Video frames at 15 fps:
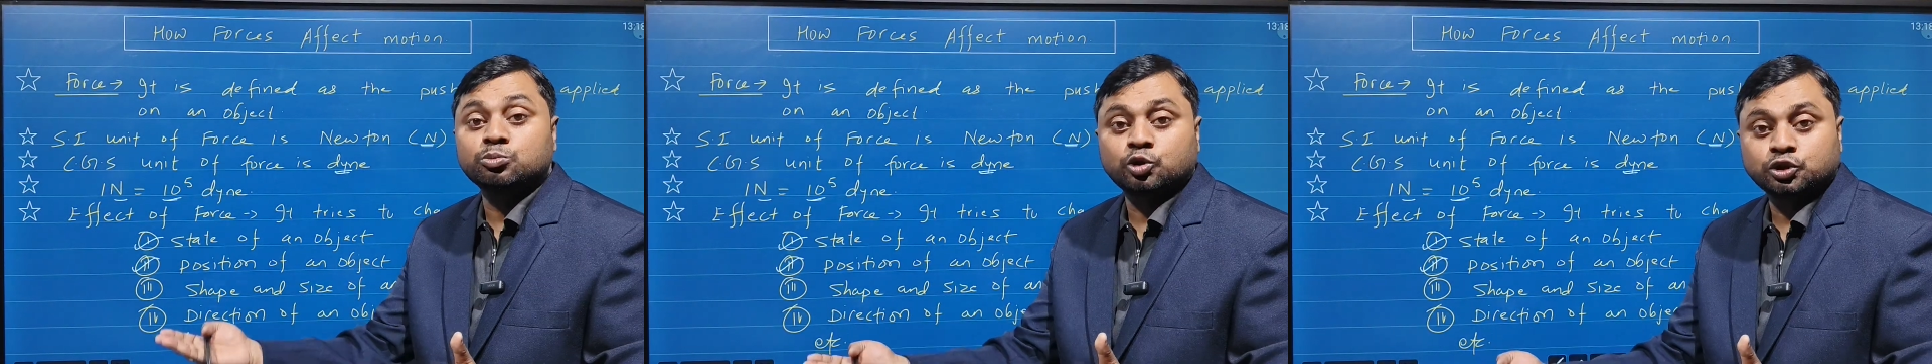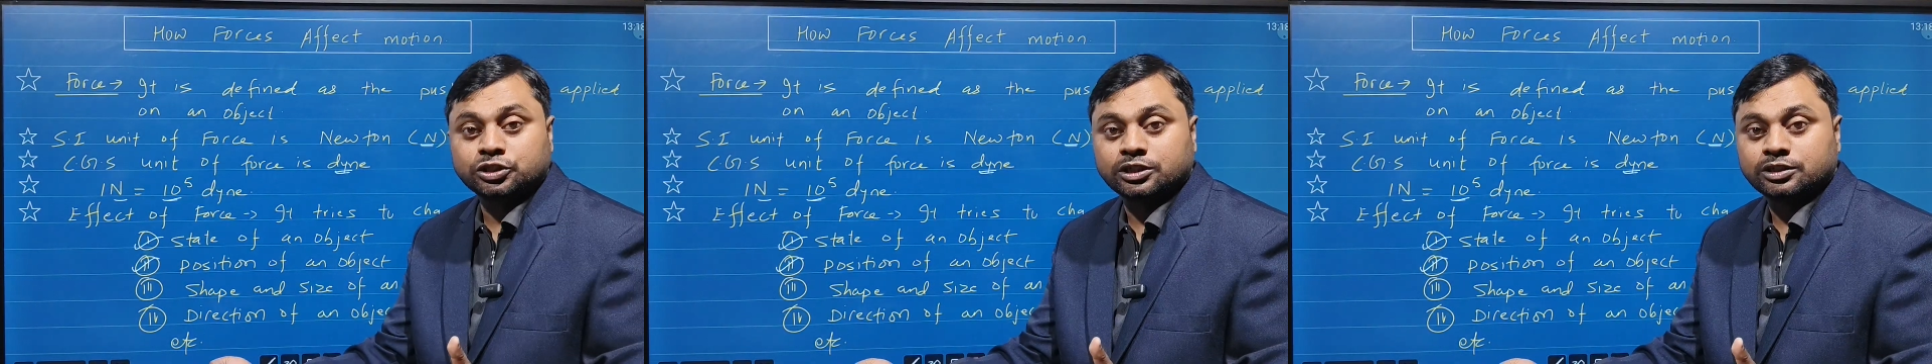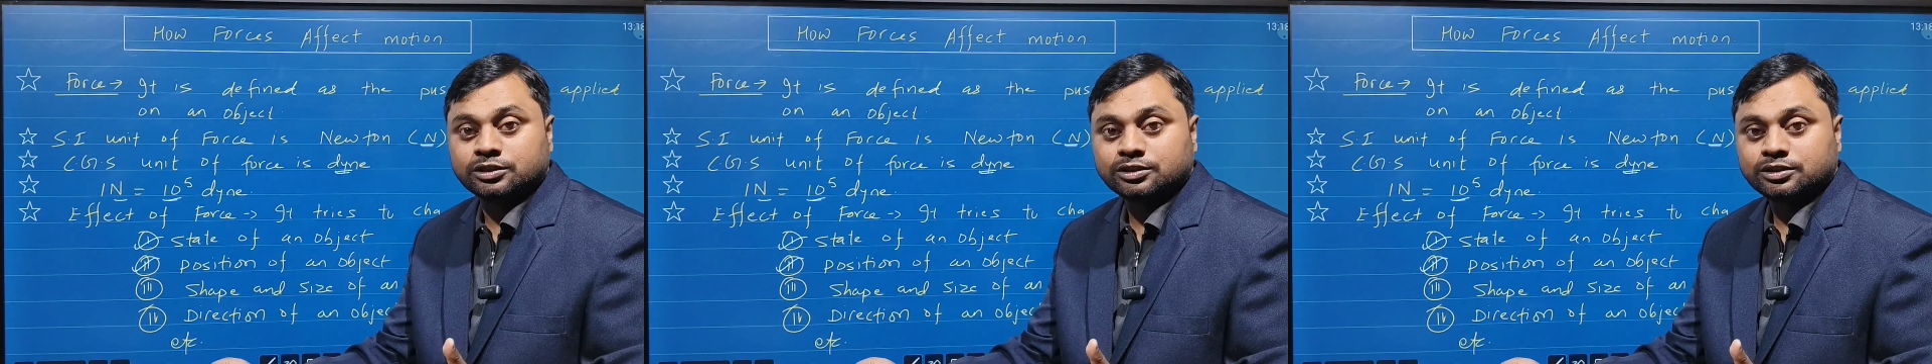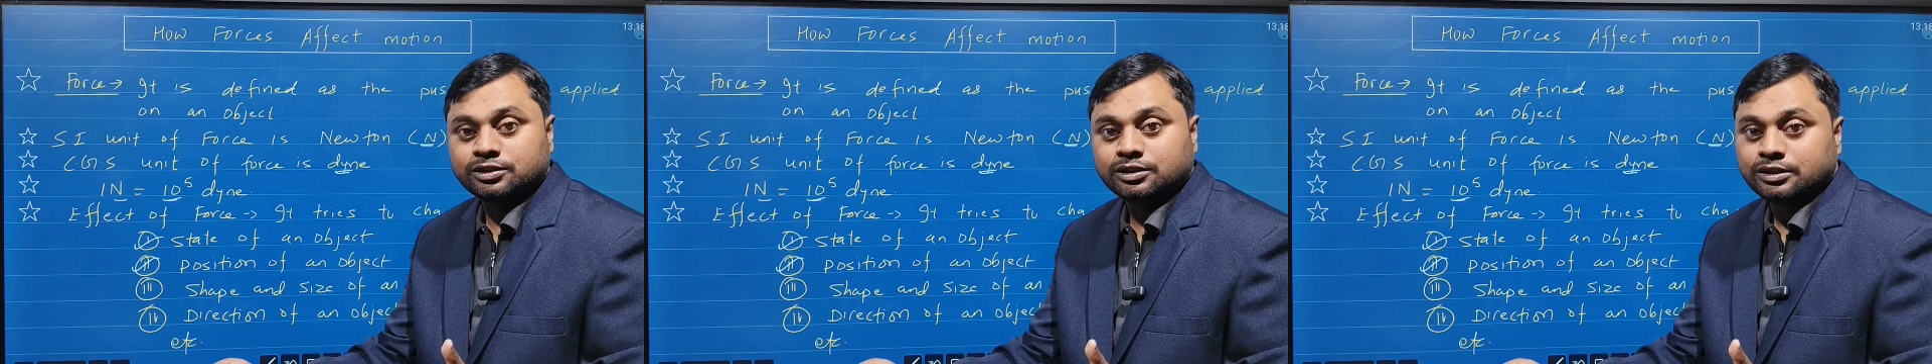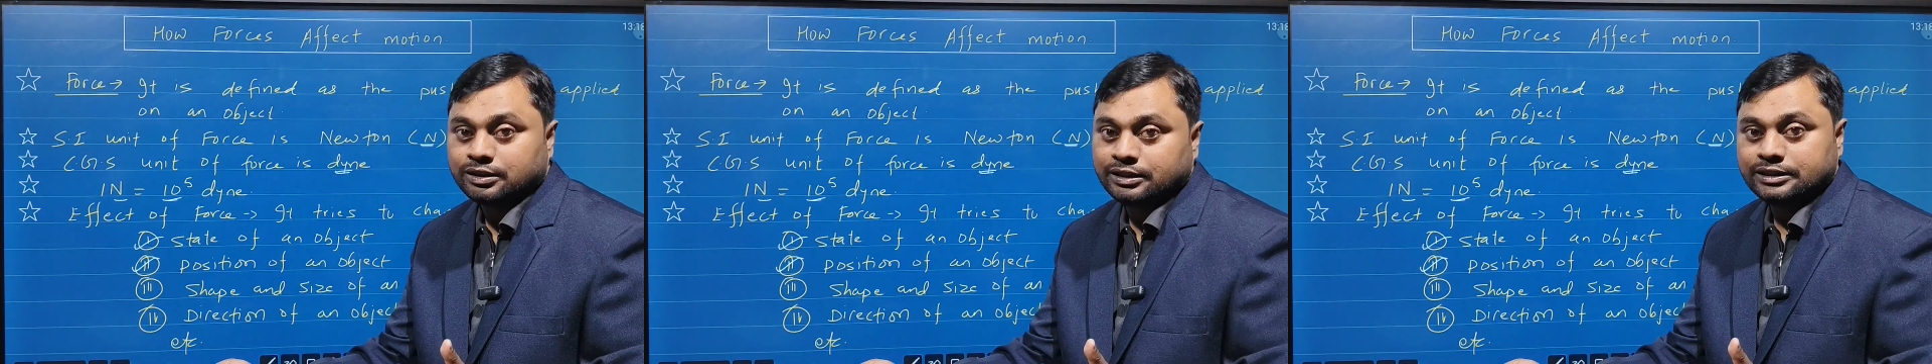motion.
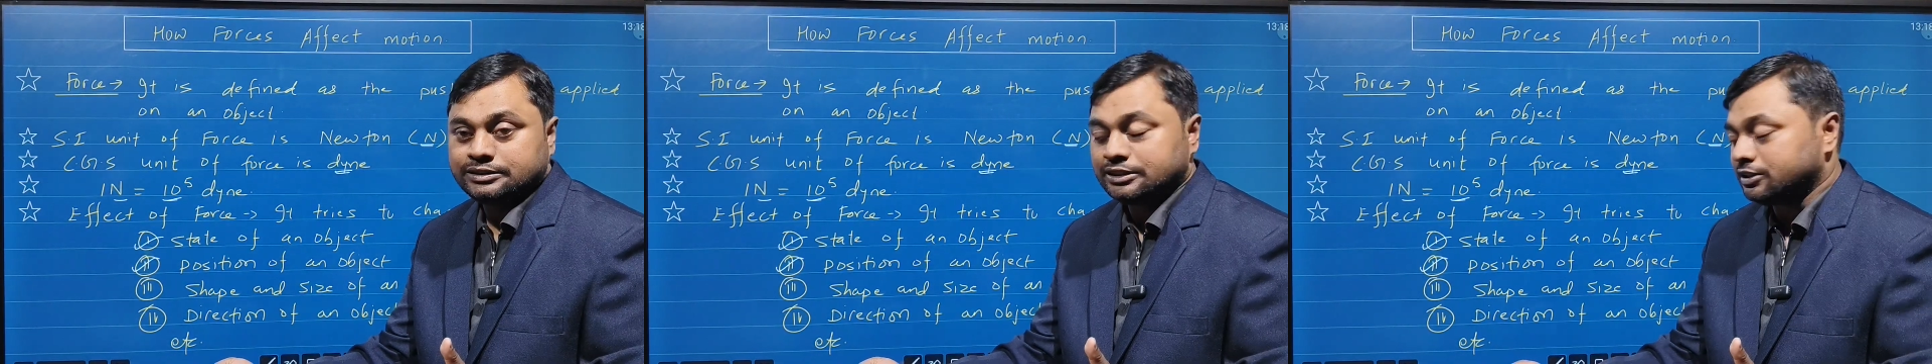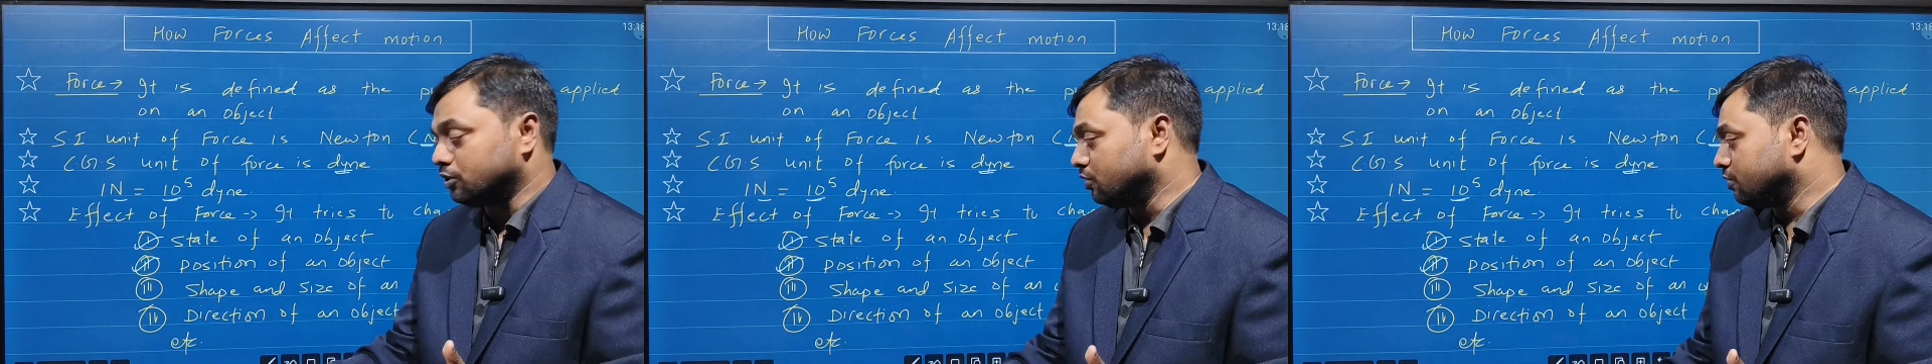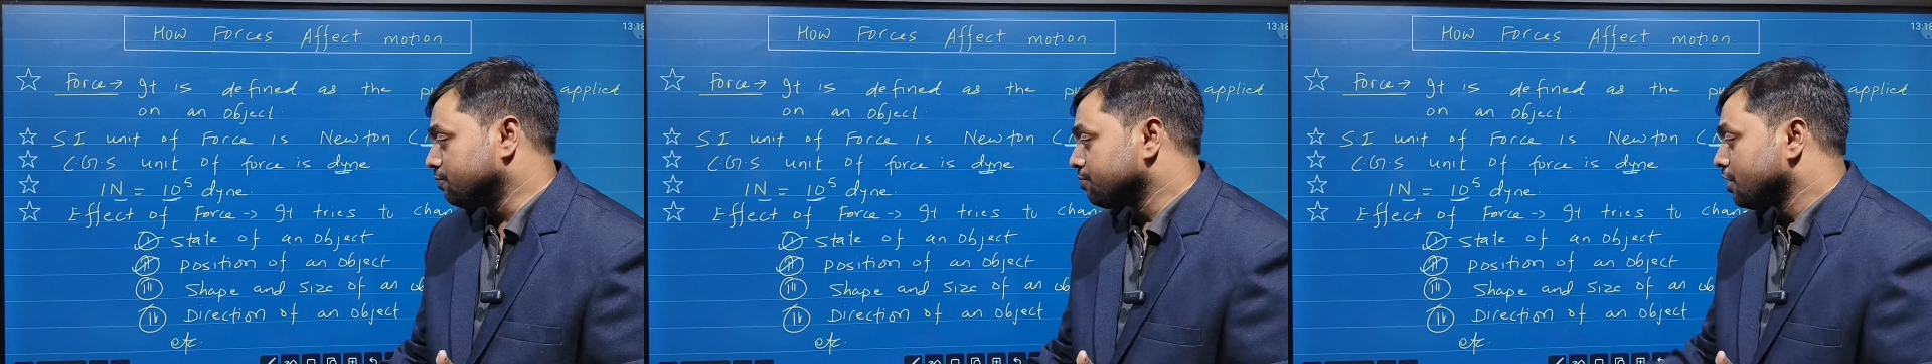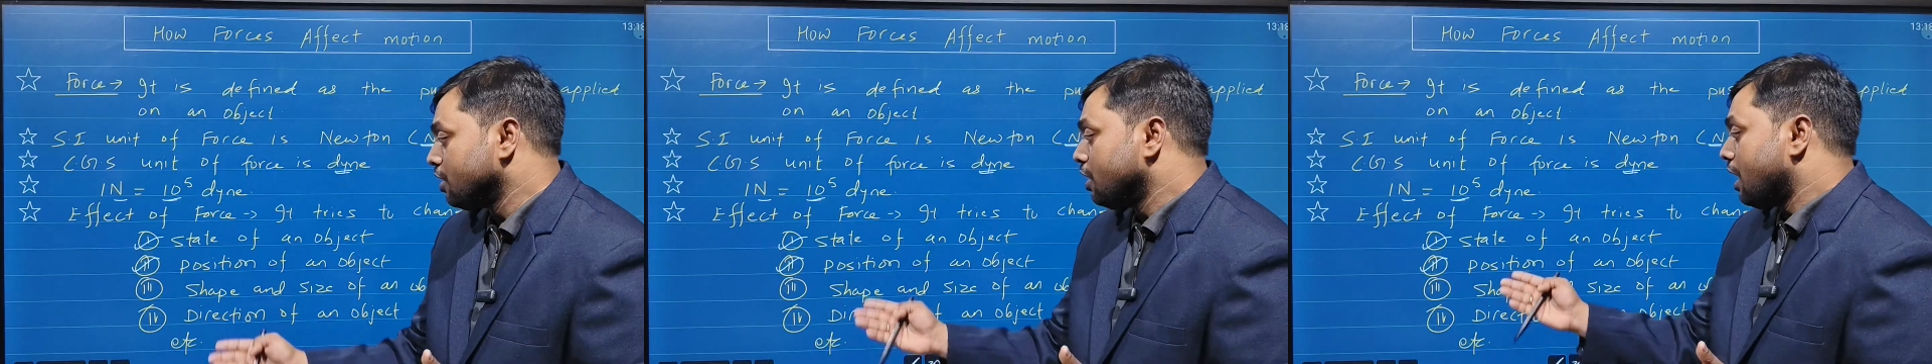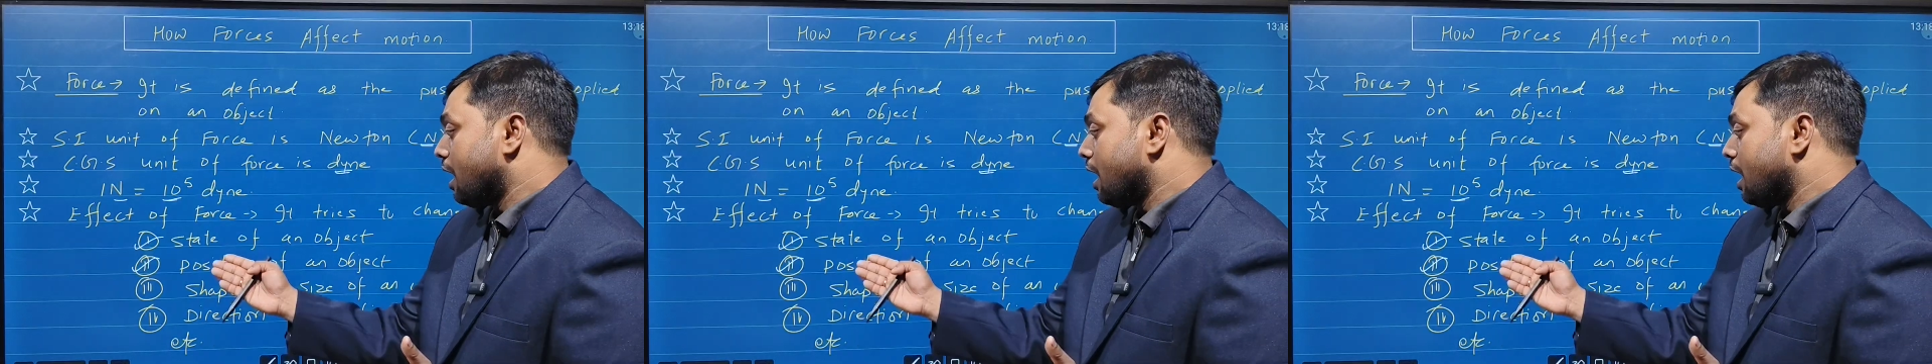Is it not?